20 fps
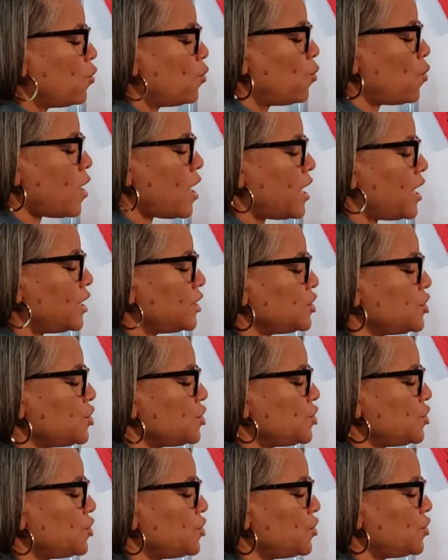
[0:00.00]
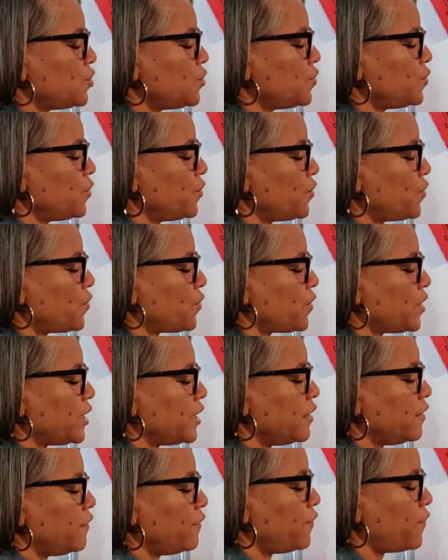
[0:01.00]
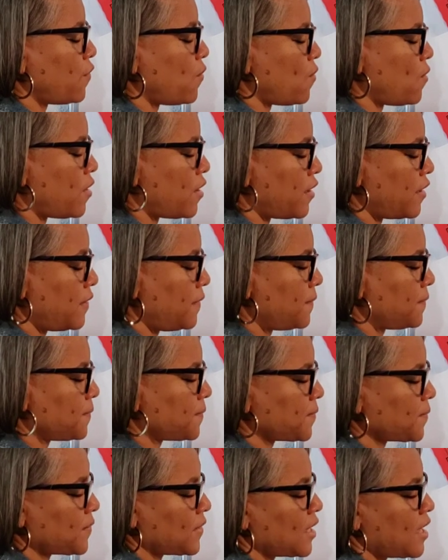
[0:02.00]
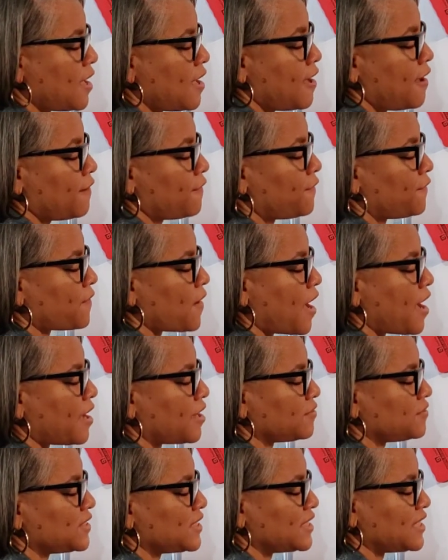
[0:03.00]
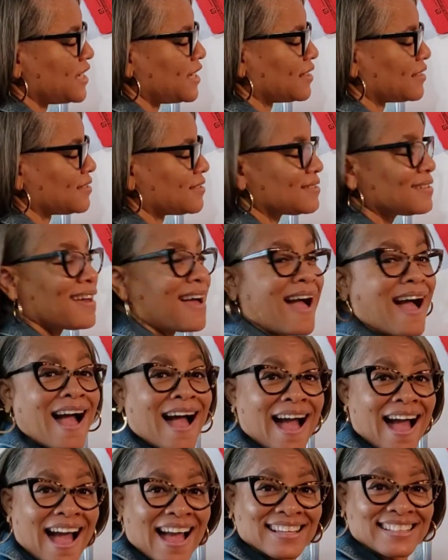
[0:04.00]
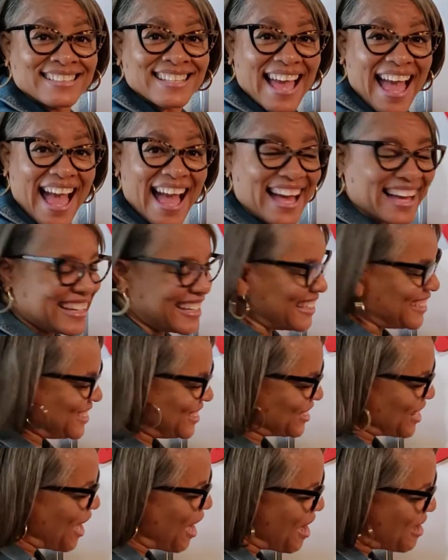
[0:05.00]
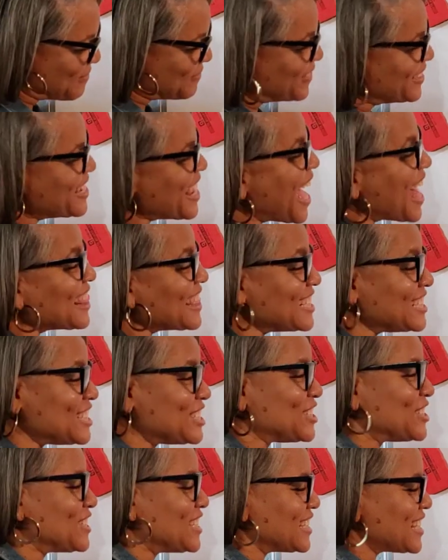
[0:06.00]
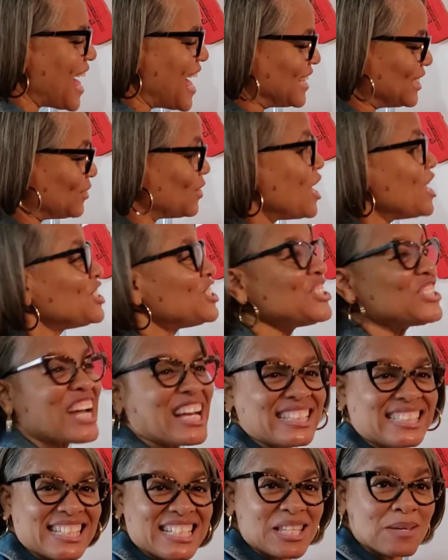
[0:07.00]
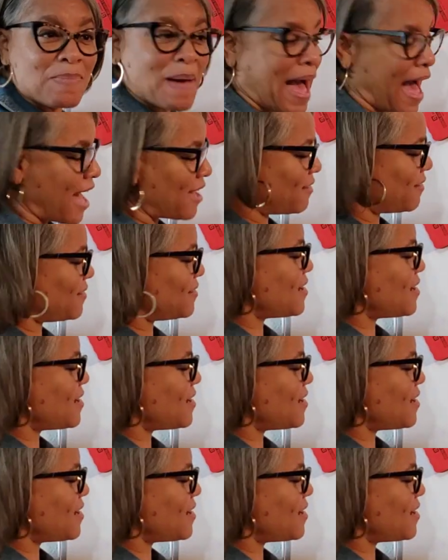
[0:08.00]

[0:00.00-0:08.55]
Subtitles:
1, 2, 3, 4, 5, 6. Yeah, good job. Now let's do the last one. Do you guys see the pattern?